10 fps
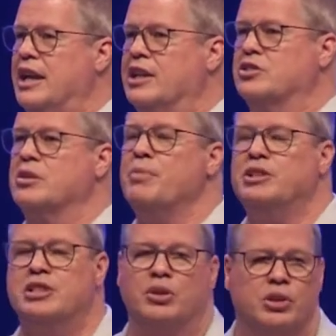It's the
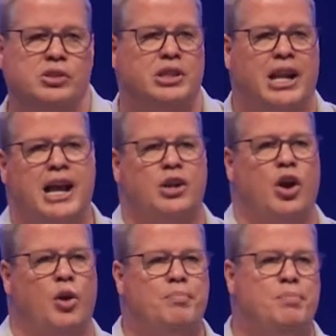material that I
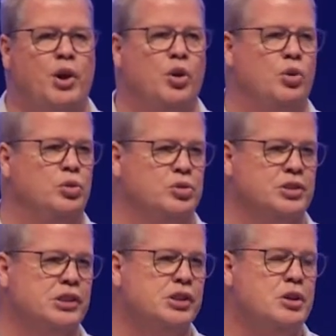call
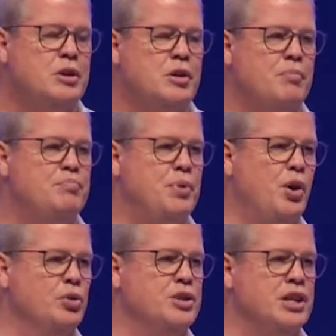bold,
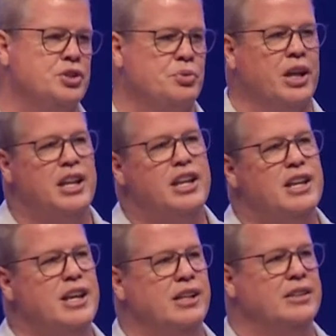boldness. We're going to
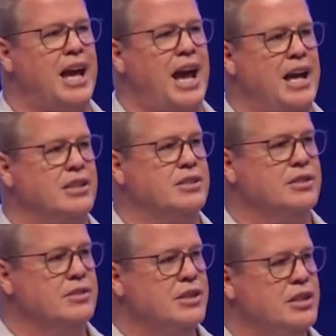need
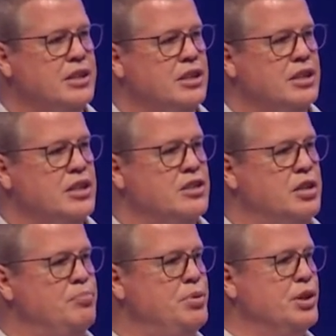that
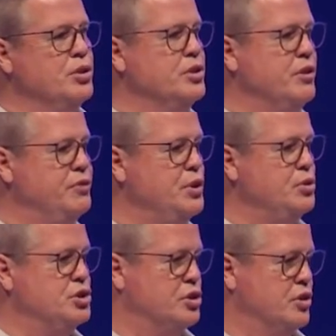to build the
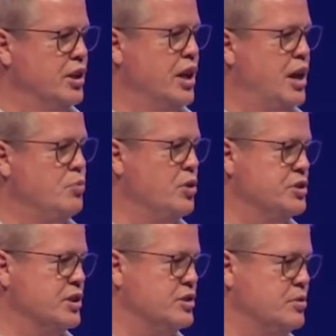future that God
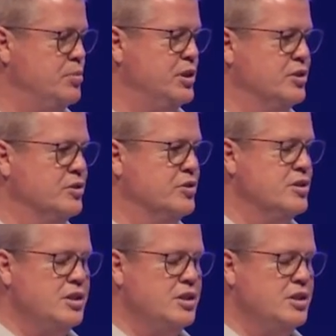wants us to build.